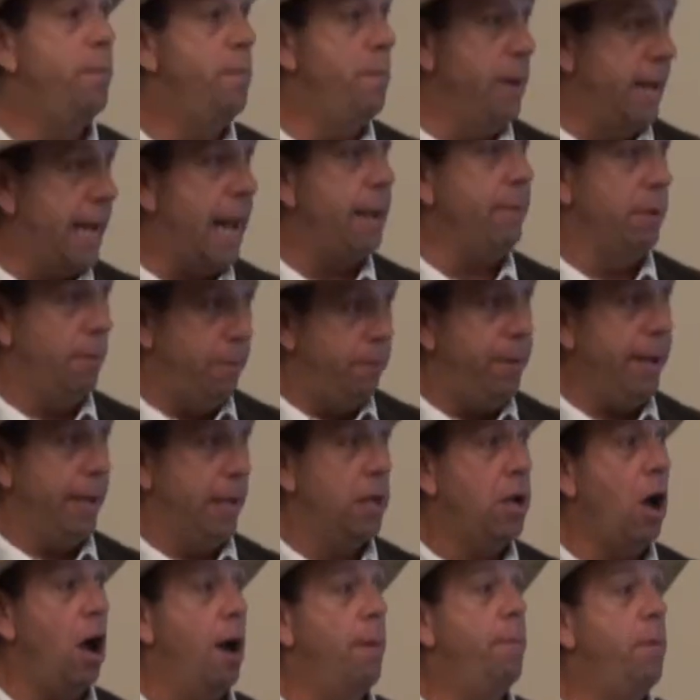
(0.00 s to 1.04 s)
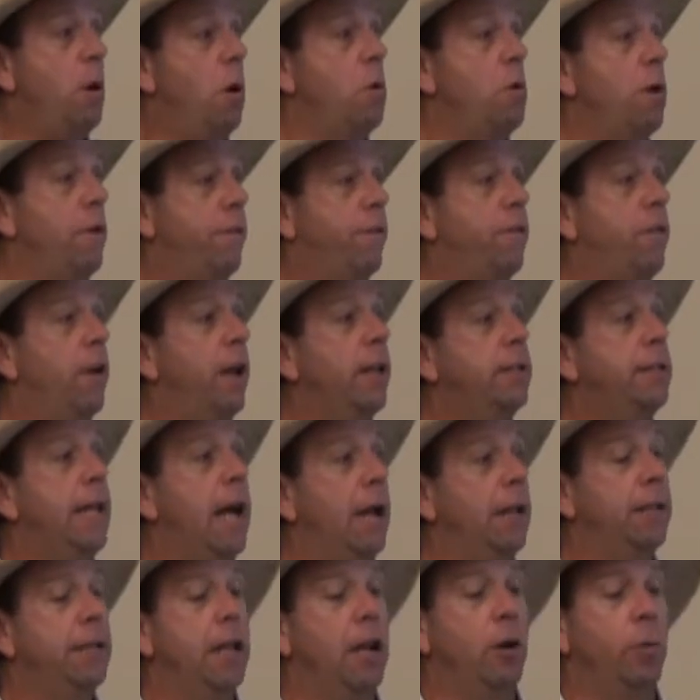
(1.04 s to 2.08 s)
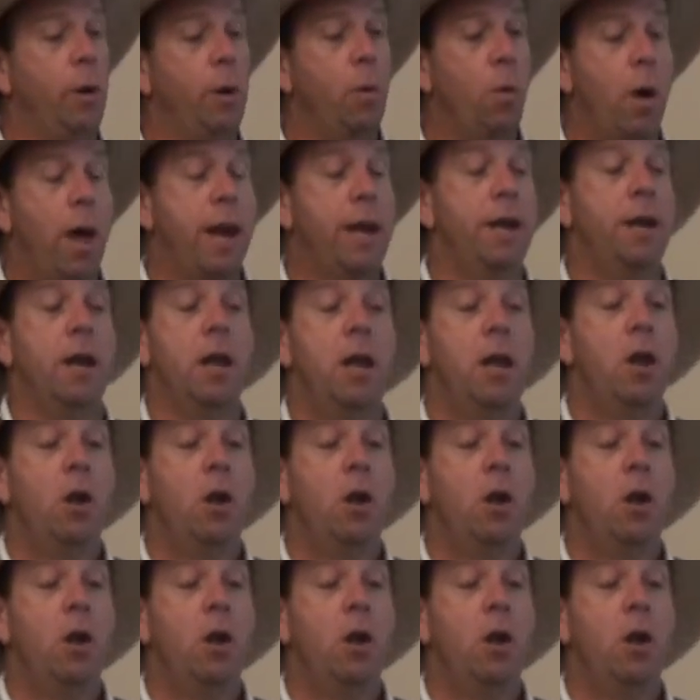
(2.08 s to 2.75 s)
became a big component for us out there. When